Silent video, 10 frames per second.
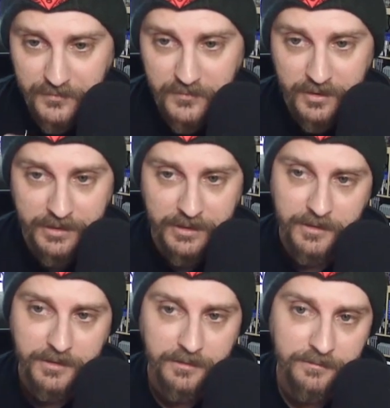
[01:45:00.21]
really
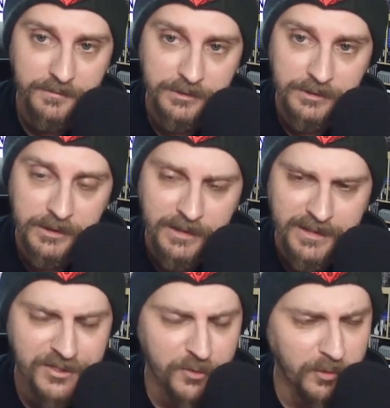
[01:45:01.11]
good.
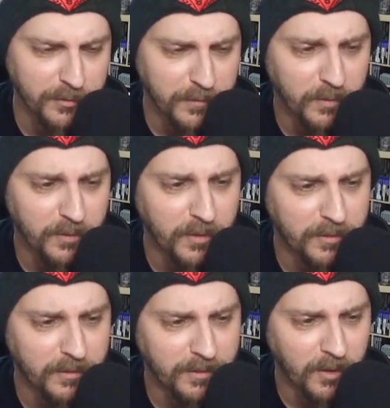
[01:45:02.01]
It sold over
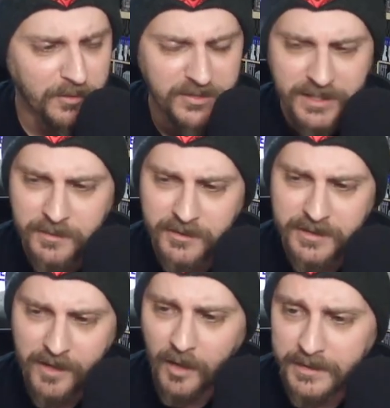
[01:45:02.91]
almost 6 million
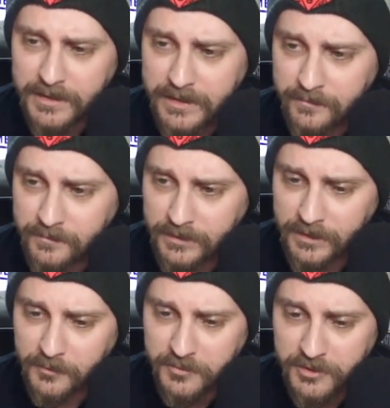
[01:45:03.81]
copies,
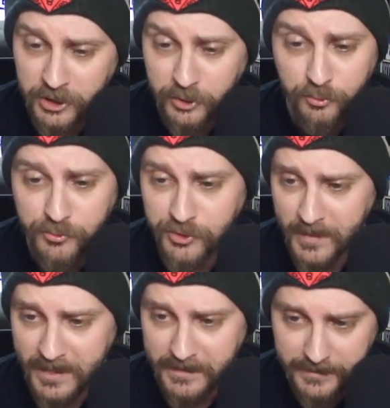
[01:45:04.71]
which was huge
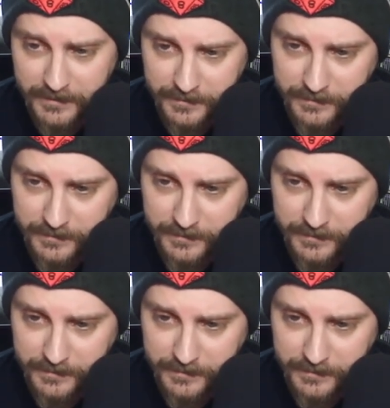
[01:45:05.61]
back then.